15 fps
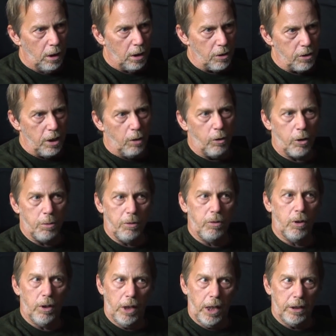Because networks
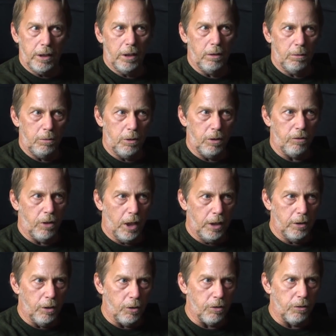before that didn't
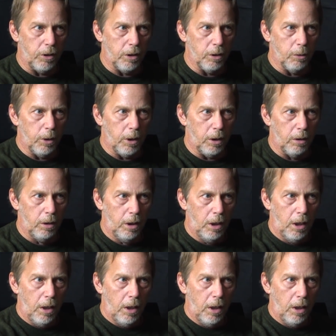define those very well.